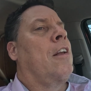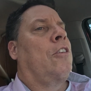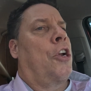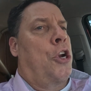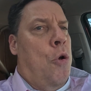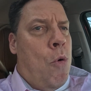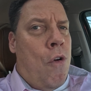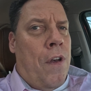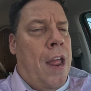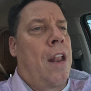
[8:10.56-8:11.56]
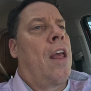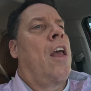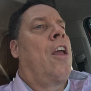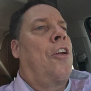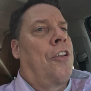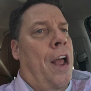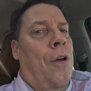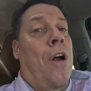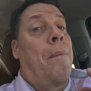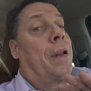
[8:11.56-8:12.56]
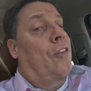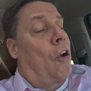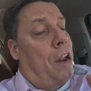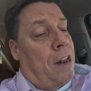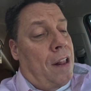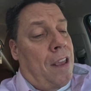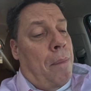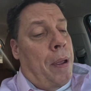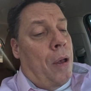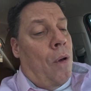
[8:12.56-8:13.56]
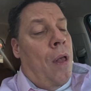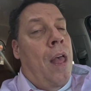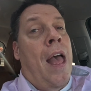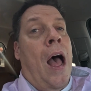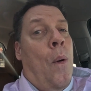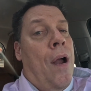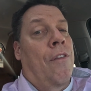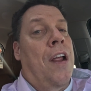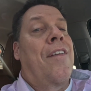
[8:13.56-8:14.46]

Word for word: So you move in, your title company's already did the appeal However,